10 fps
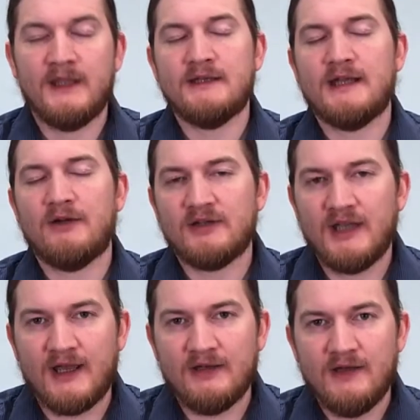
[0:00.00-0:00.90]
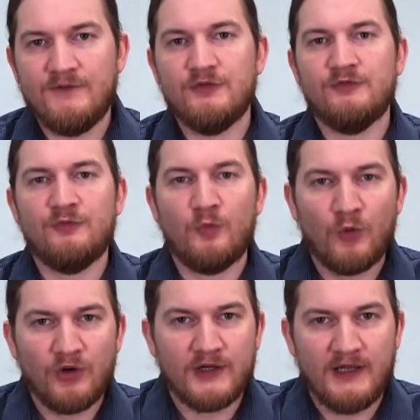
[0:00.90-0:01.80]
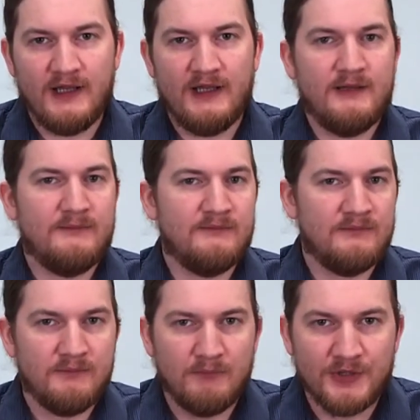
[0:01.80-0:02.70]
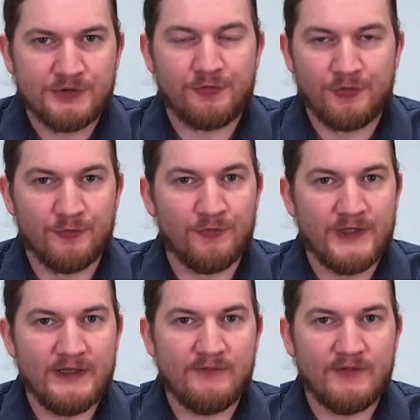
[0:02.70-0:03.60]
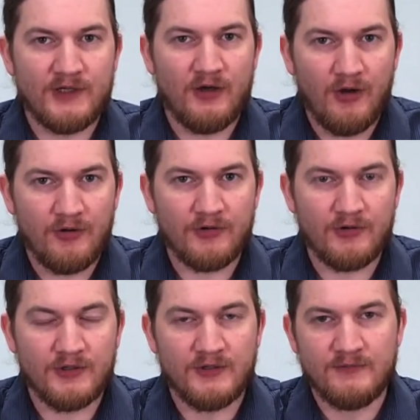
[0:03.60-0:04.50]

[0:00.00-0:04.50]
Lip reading: Now again, if you work a muscle group really, really hard,